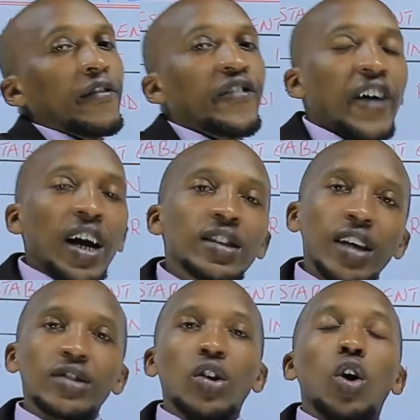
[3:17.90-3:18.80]

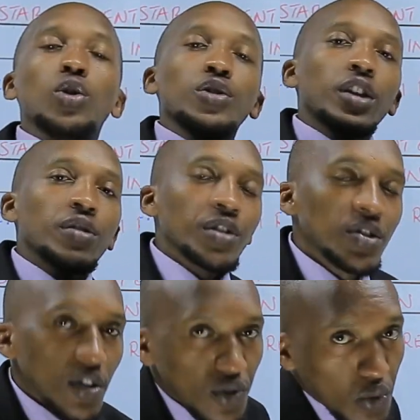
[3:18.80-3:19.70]
factors or the
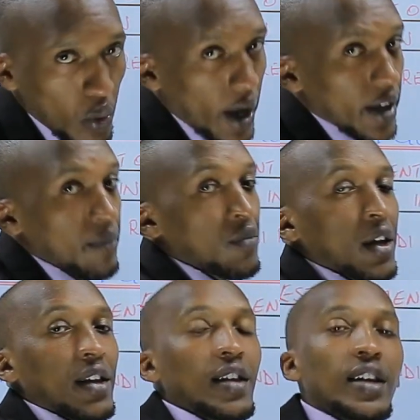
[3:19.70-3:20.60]
reasons why
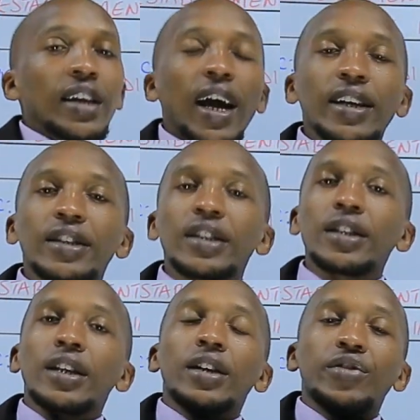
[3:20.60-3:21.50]
the
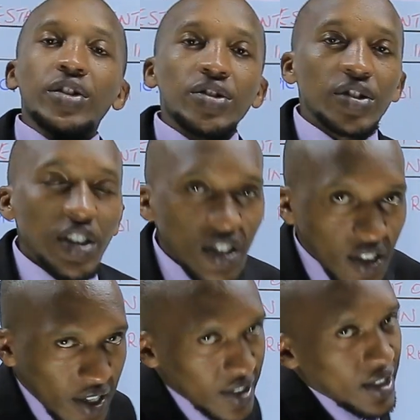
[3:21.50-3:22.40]
Nandi
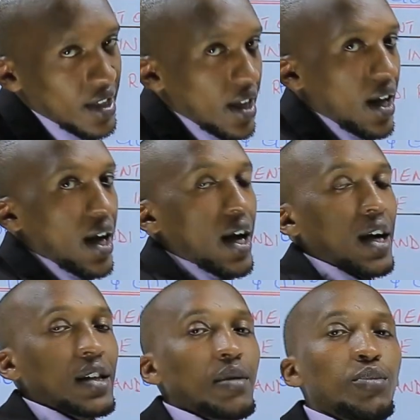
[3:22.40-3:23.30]
resisted
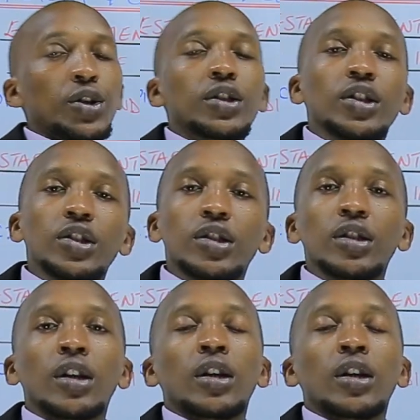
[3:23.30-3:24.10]
uh, the British